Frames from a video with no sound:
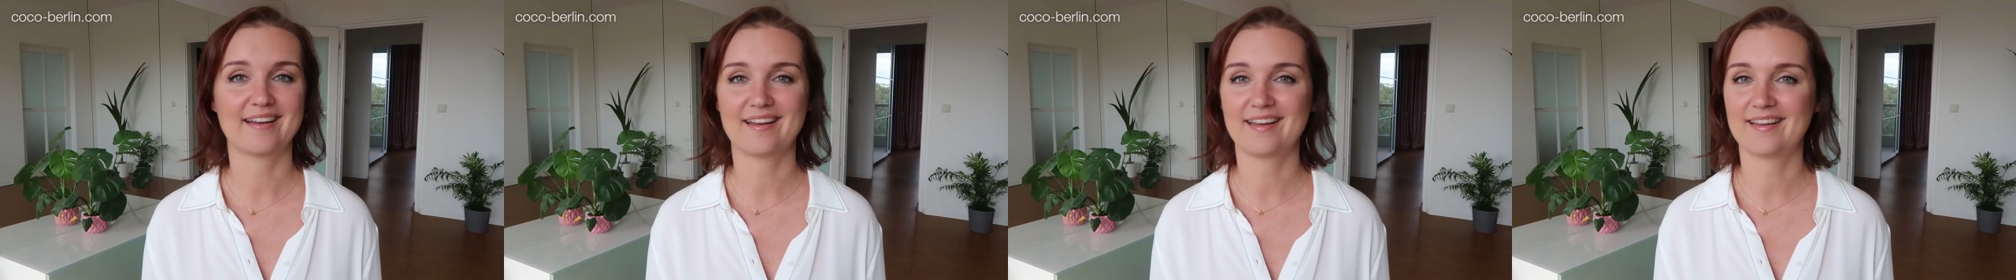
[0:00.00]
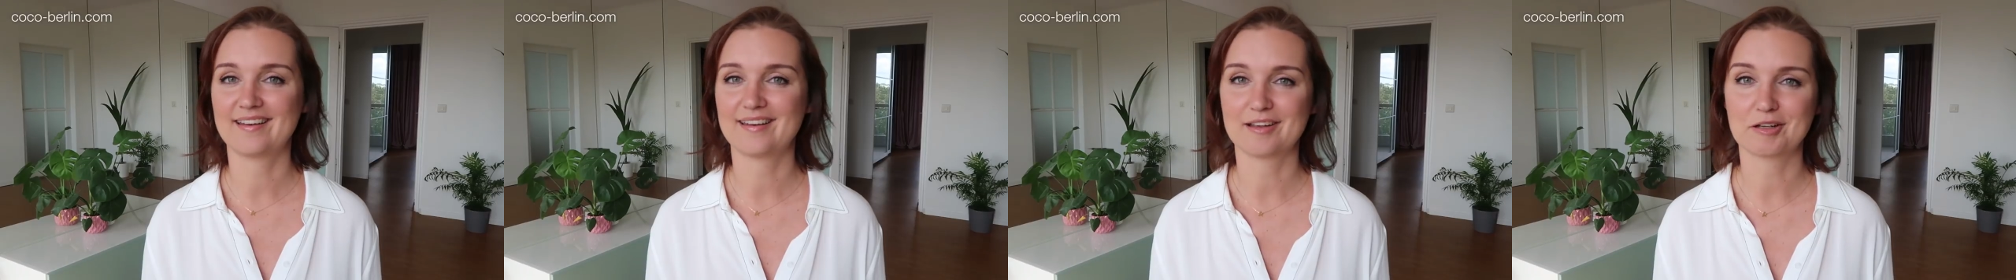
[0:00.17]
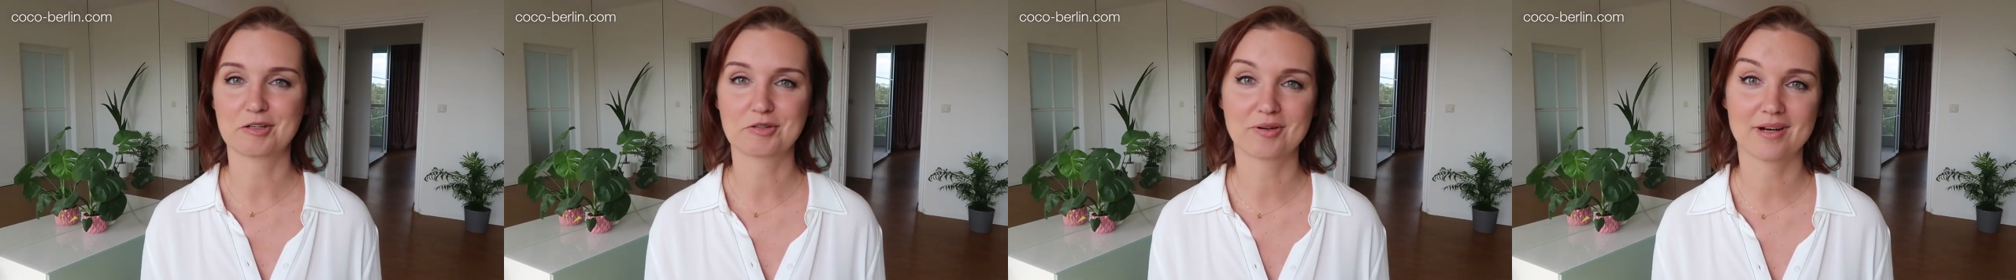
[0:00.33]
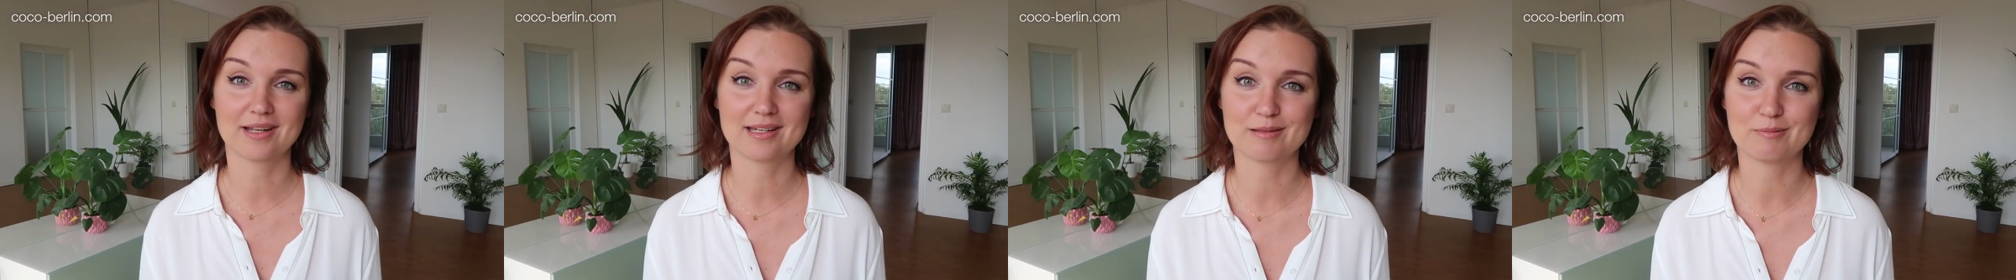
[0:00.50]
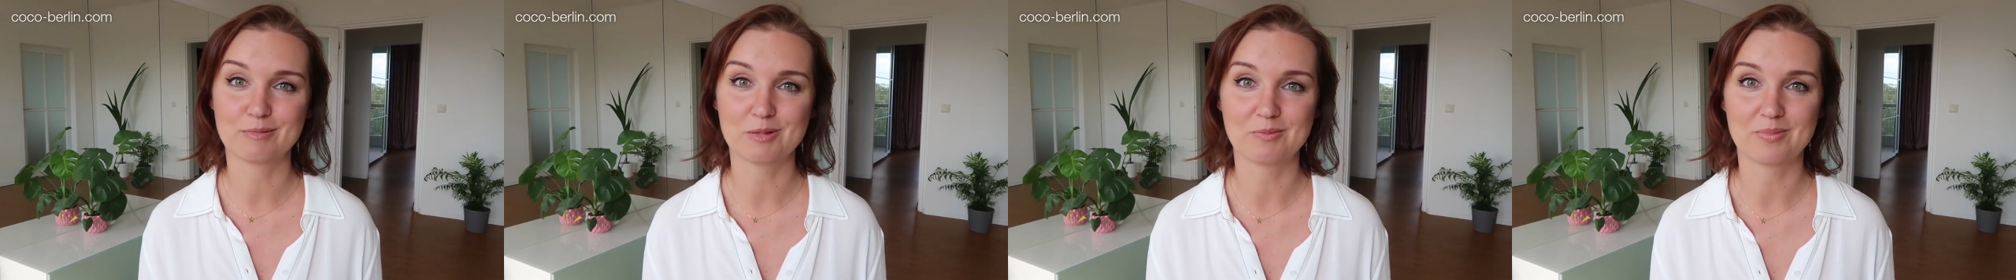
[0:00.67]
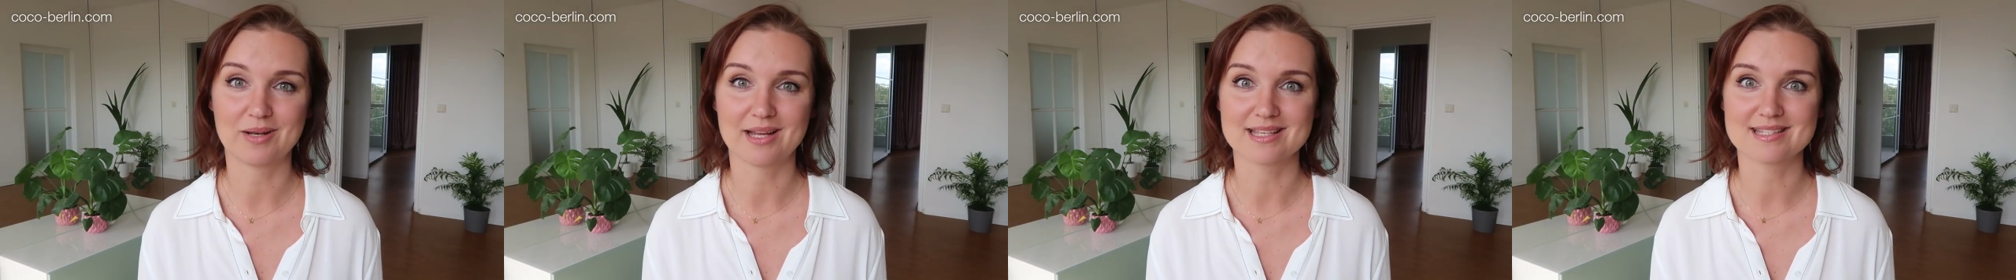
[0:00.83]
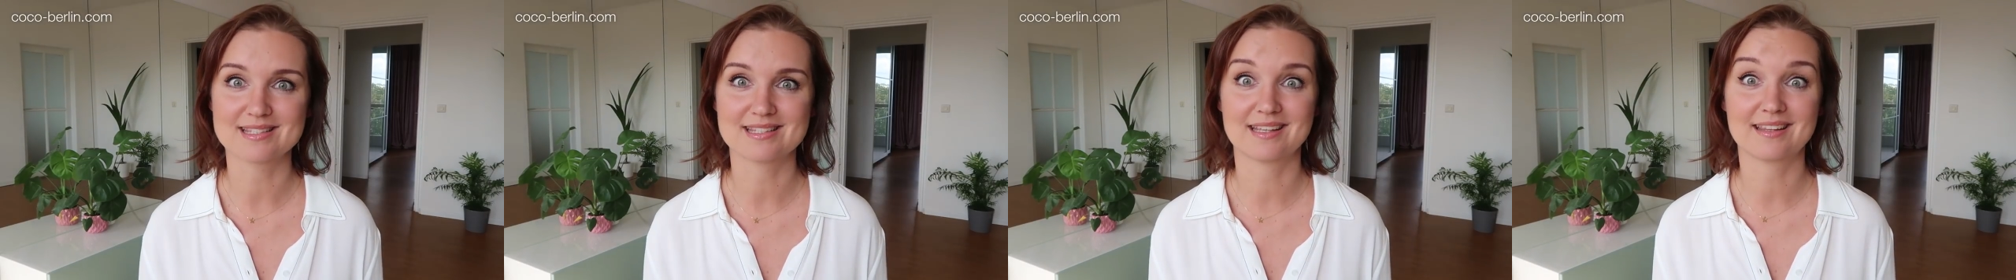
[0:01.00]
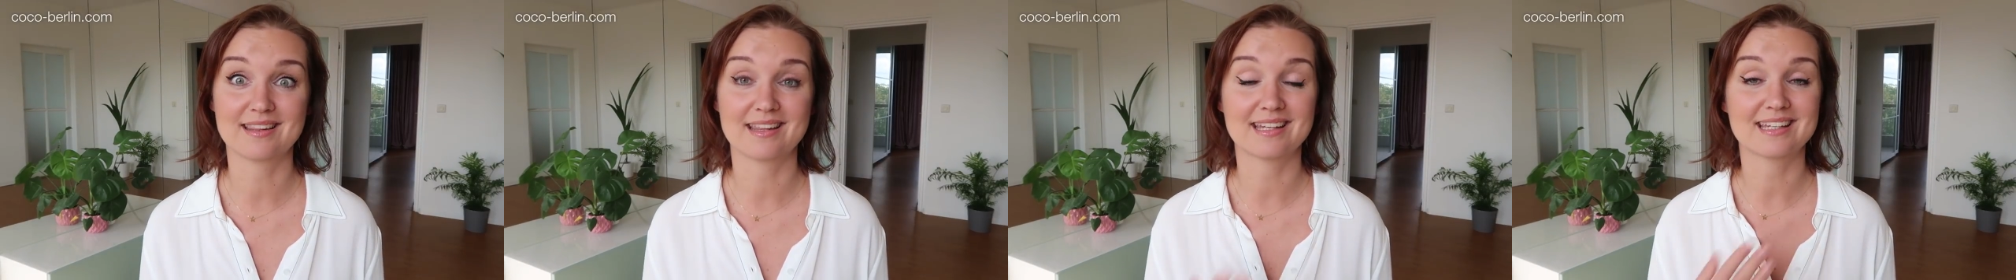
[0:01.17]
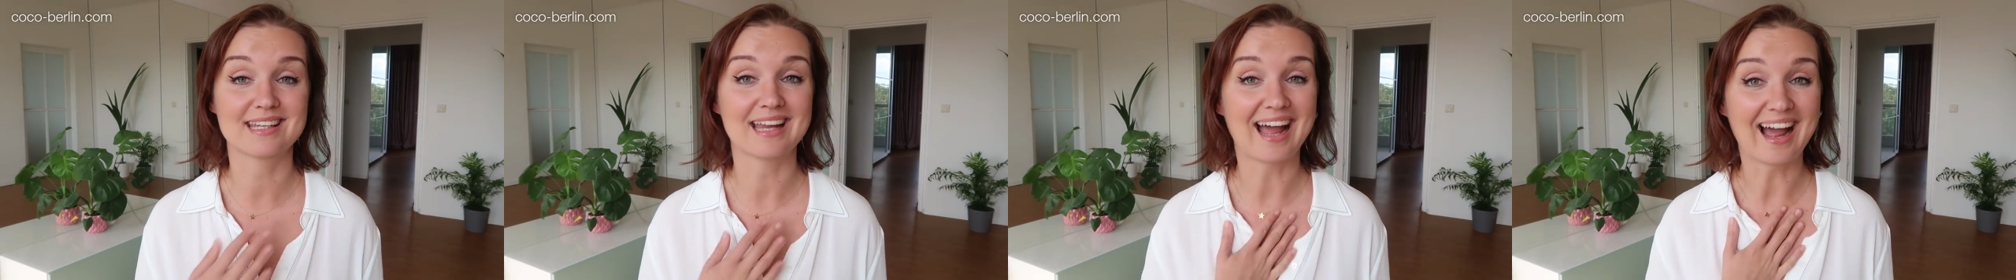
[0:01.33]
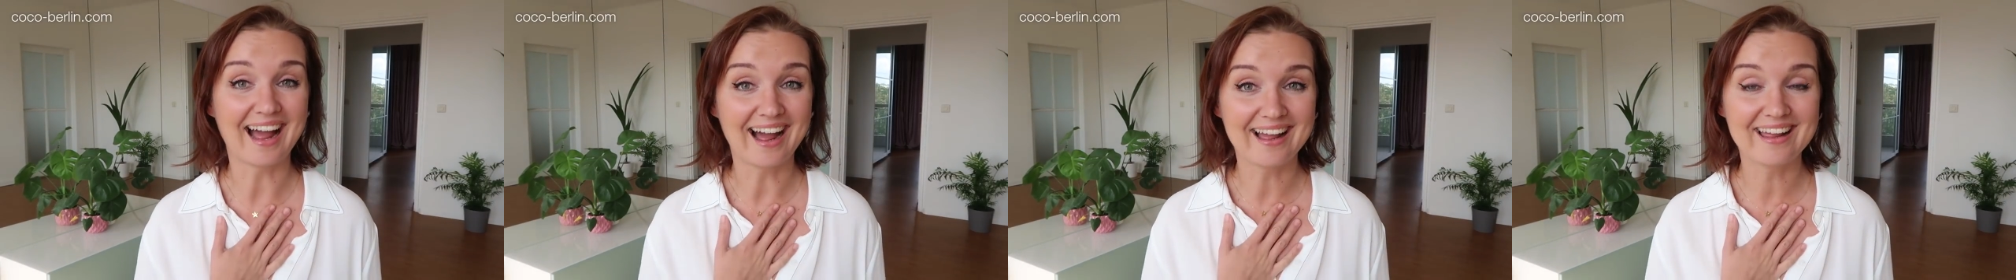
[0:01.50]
an incredible blessing that